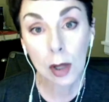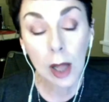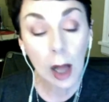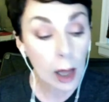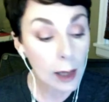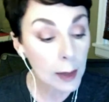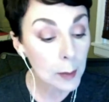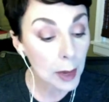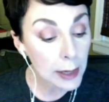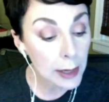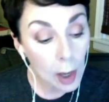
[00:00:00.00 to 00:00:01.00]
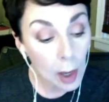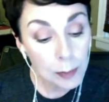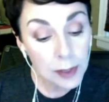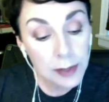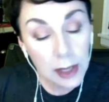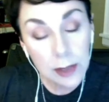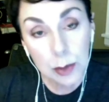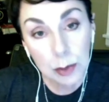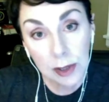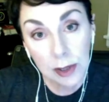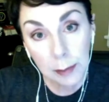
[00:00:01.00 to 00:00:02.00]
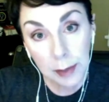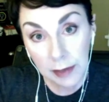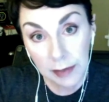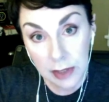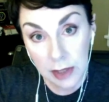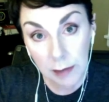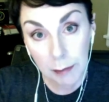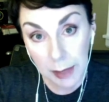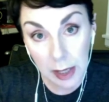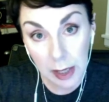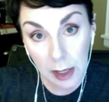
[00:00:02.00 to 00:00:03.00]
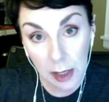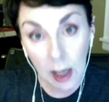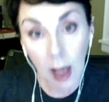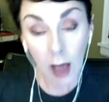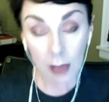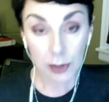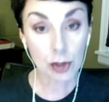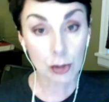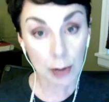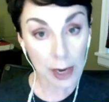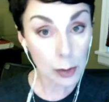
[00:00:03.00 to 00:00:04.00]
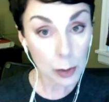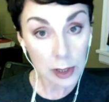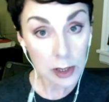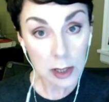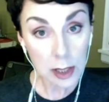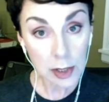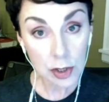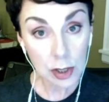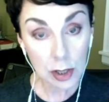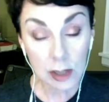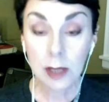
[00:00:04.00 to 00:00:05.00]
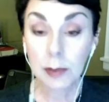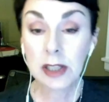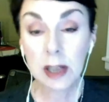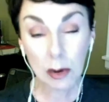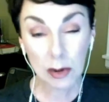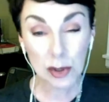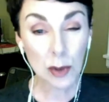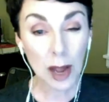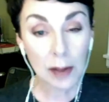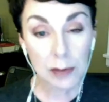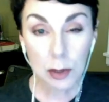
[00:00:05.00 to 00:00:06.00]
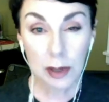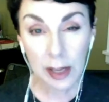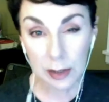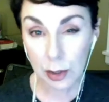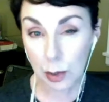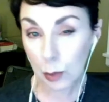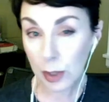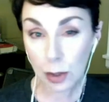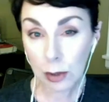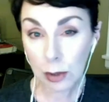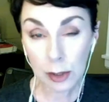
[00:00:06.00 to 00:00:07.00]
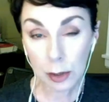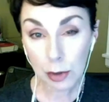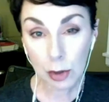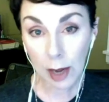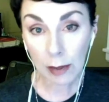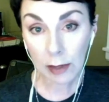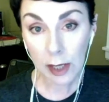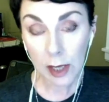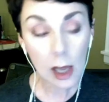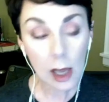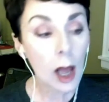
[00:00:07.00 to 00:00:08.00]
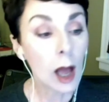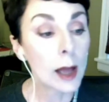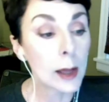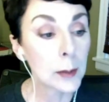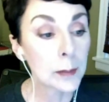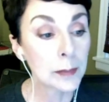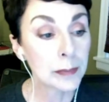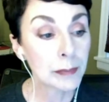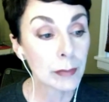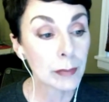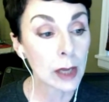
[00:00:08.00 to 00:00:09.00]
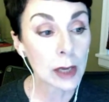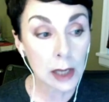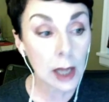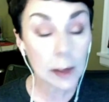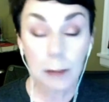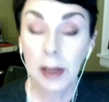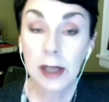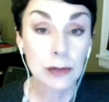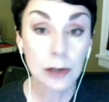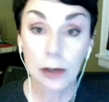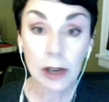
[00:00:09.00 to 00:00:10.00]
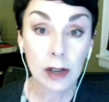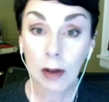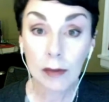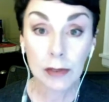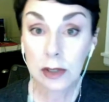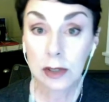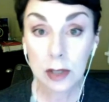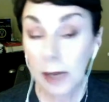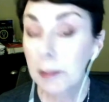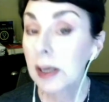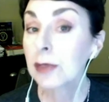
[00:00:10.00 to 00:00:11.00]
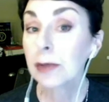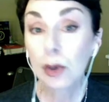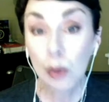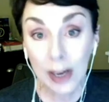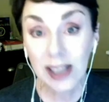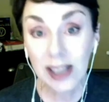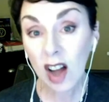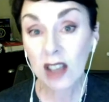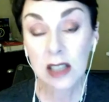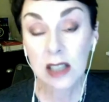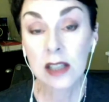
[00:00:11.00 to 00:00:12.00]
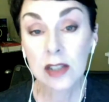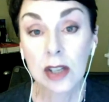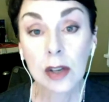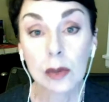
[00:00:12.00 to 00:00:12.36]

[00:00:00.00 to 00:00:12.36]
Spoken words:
And I hope that that's one of the benefits of being a trade organization is that we do have sort of that Switzerland neutrality. And it makes for a great conference, and it makes for great content too.